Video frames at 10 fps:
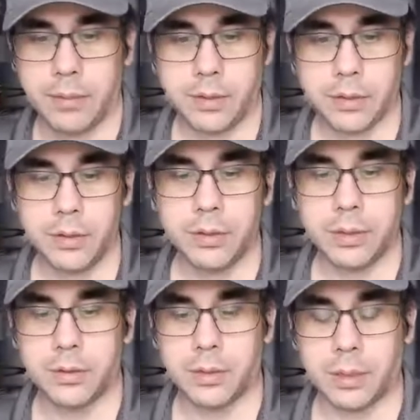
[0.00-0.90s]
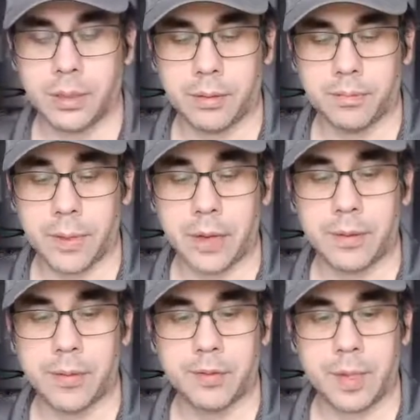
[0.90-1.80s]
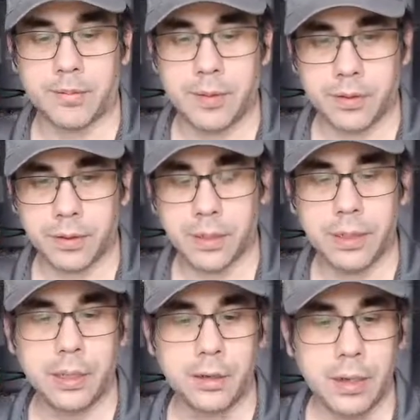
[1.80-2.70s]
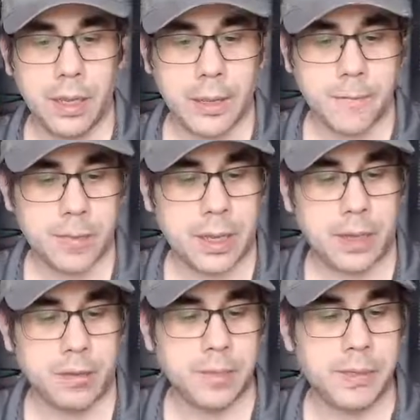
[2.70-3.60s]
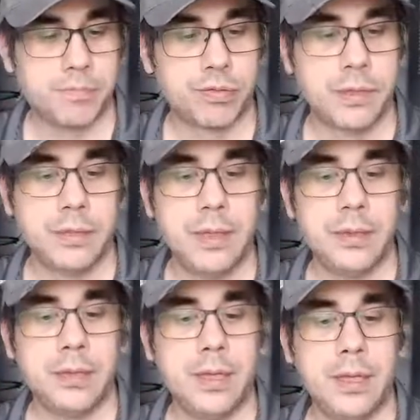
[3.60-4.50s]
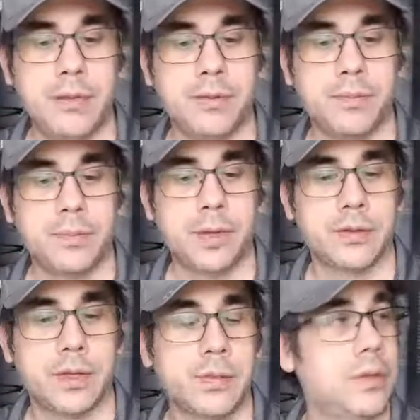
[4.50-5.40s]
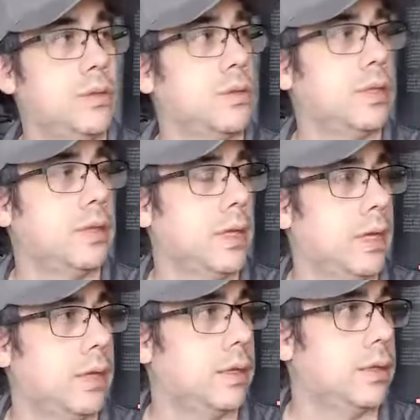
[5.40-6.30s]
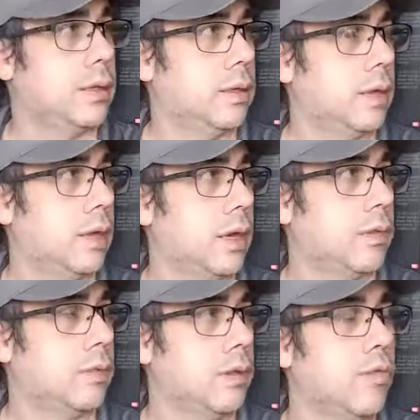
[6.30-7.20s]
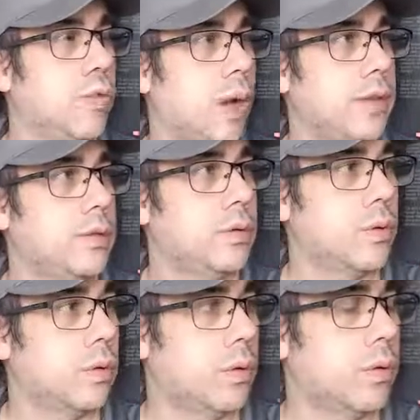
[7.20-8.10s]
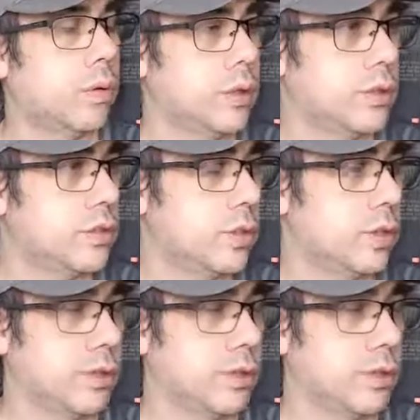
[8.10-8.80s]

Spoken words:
they're good little background props. These are clear. I'll be printing these, but I'll be doing it in, I think, white or orange